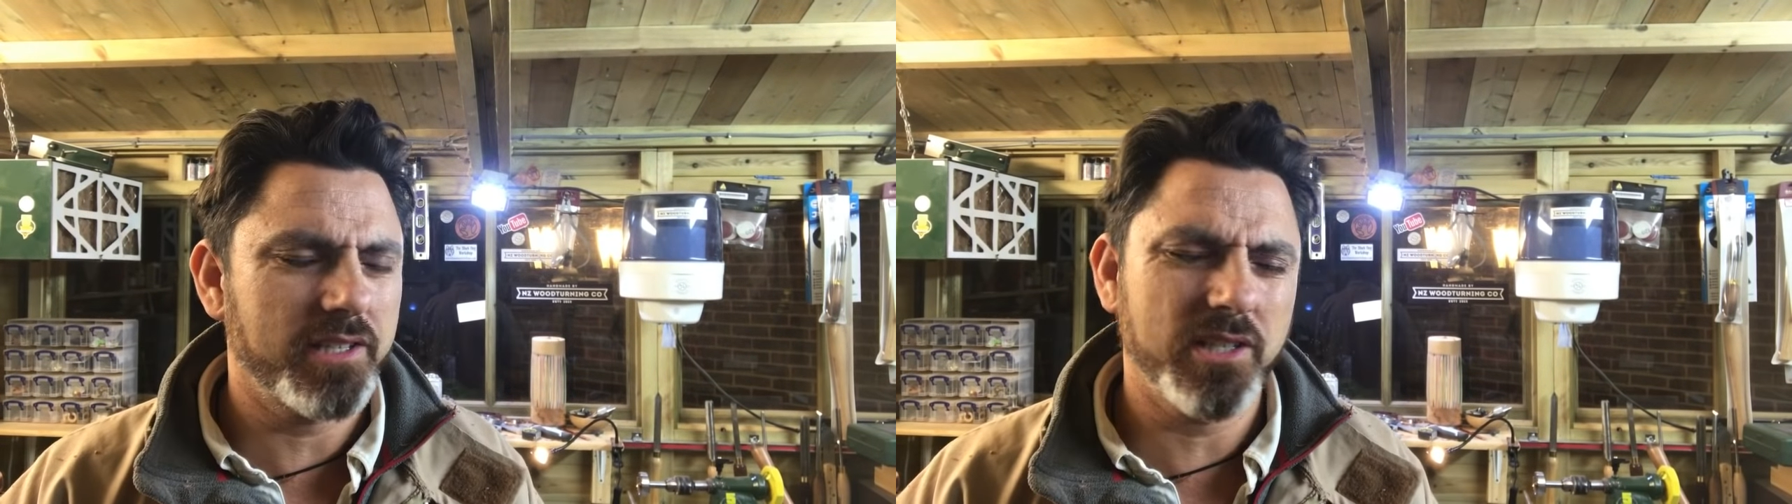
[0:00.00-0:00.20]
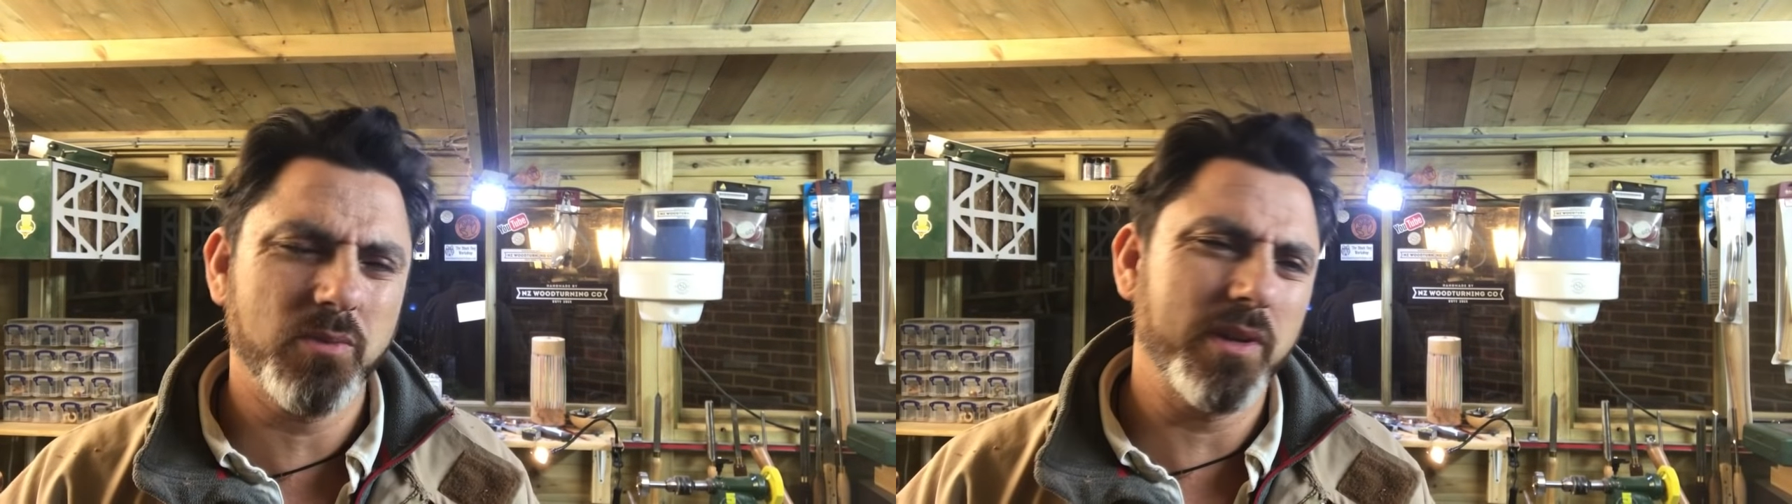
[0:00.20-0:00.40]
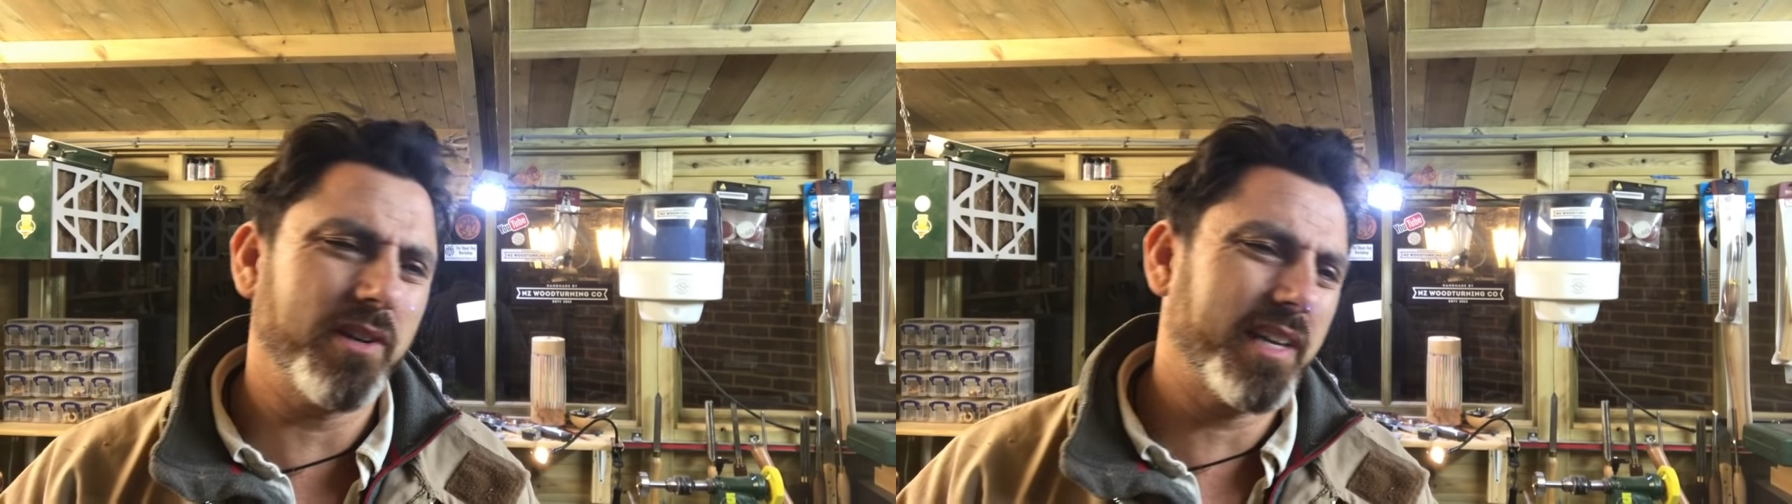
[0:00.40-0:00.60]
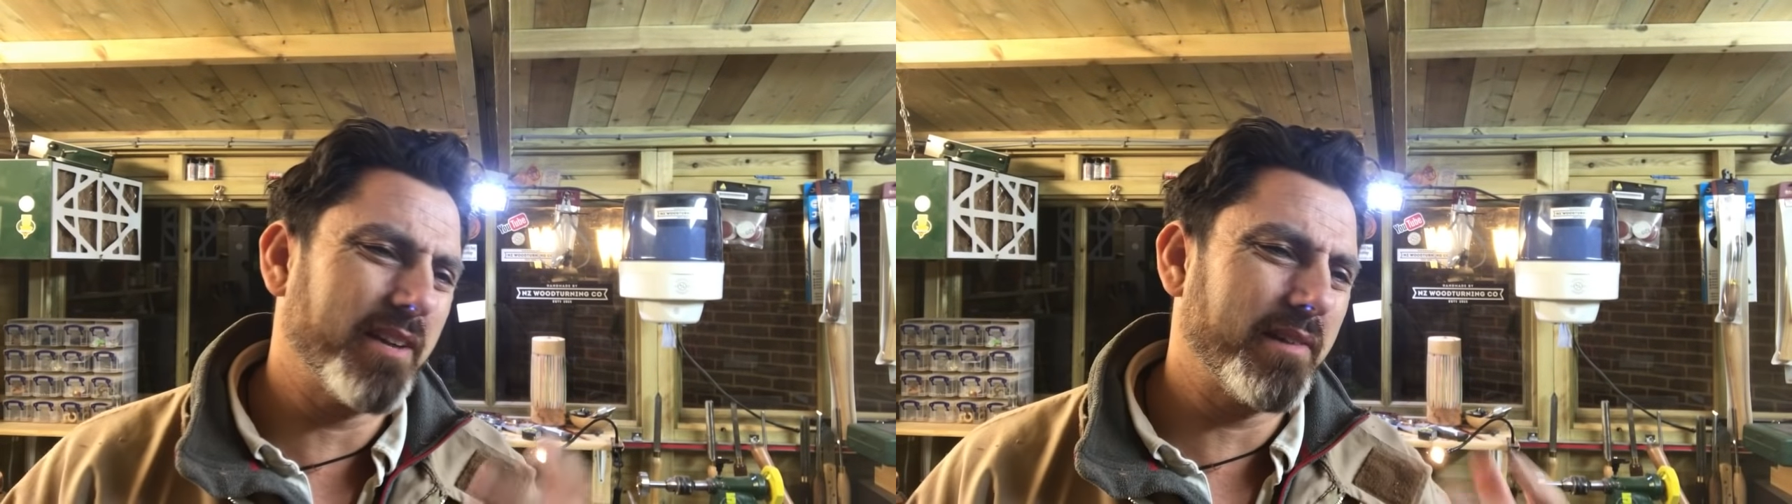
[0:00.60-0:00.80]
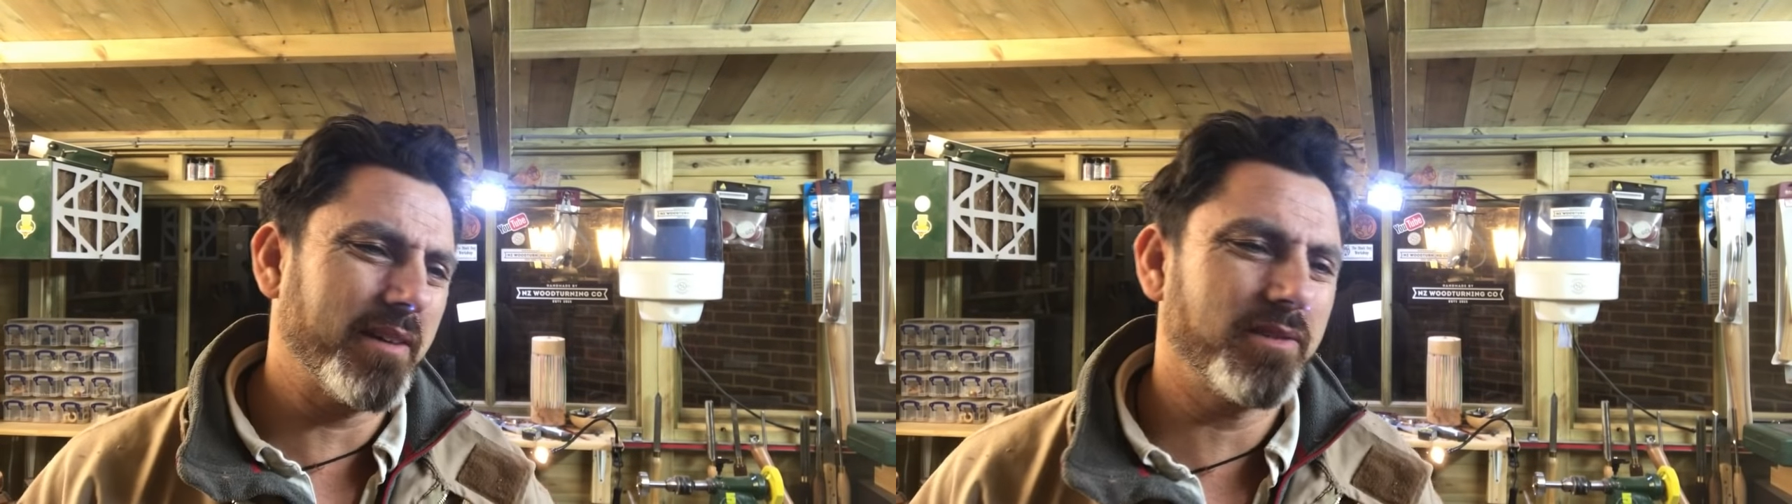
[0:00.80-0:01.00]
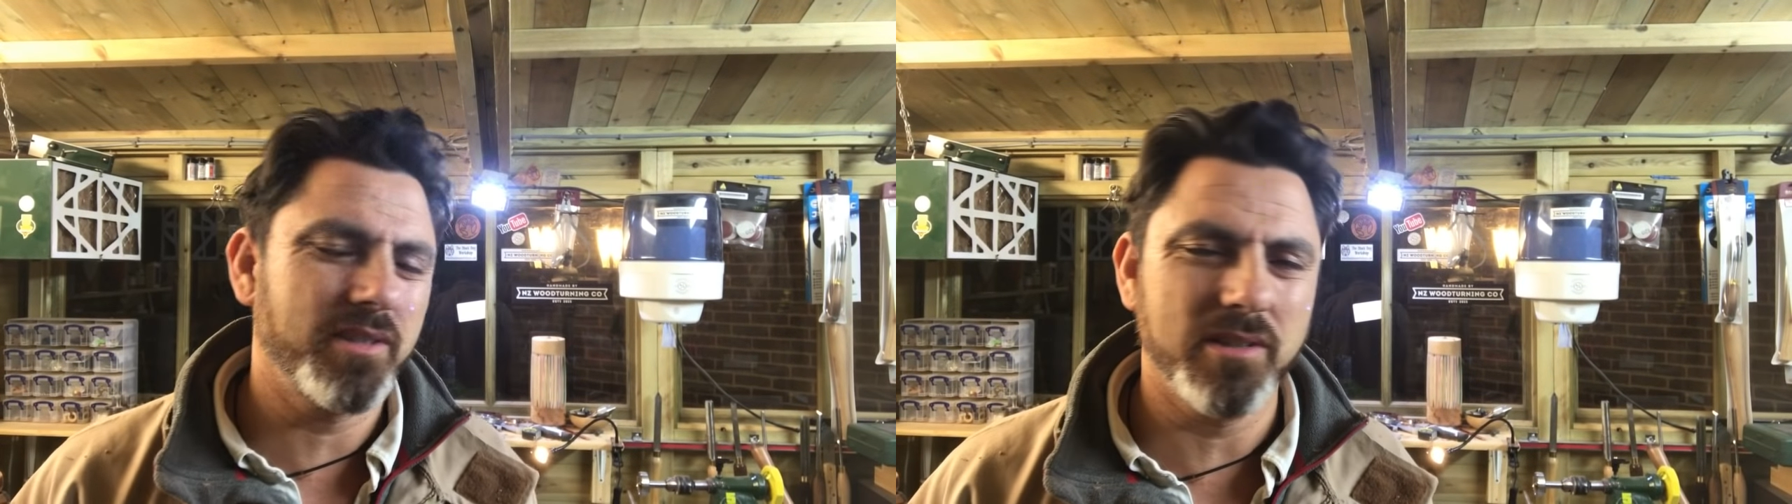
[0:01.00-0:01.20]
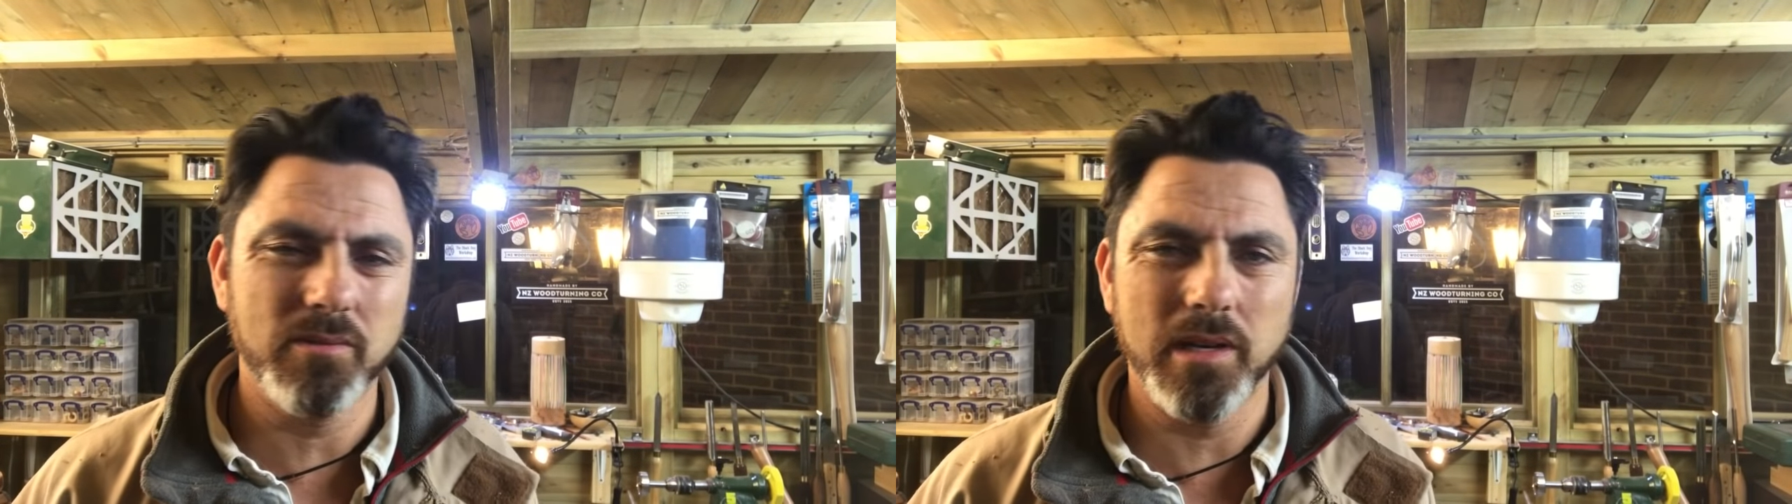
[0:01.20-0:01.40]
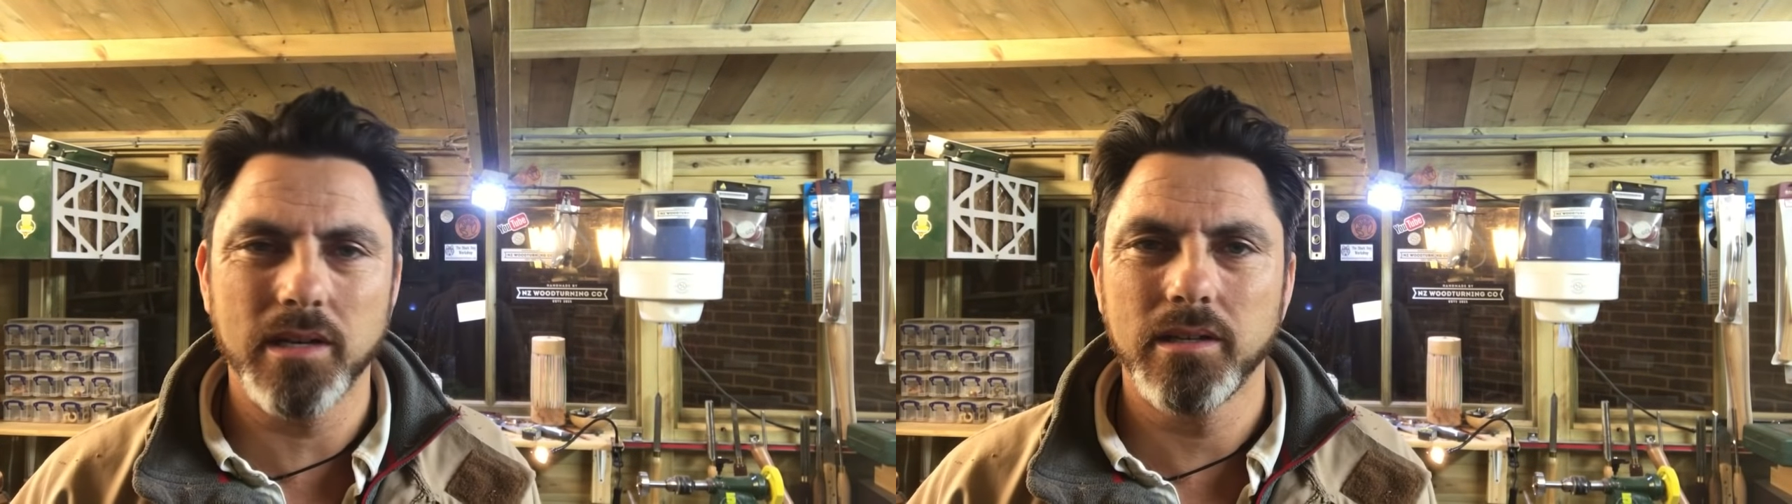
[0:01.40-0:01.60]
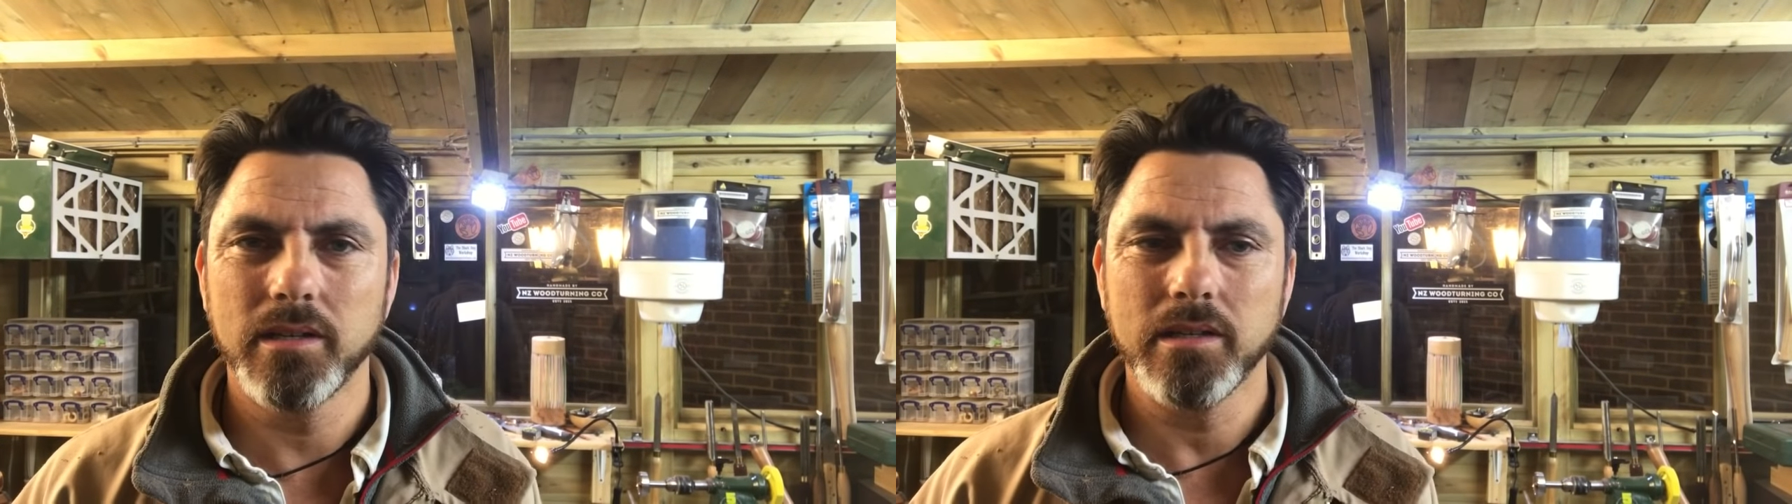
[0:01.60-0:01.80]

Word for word: it's just when I get round to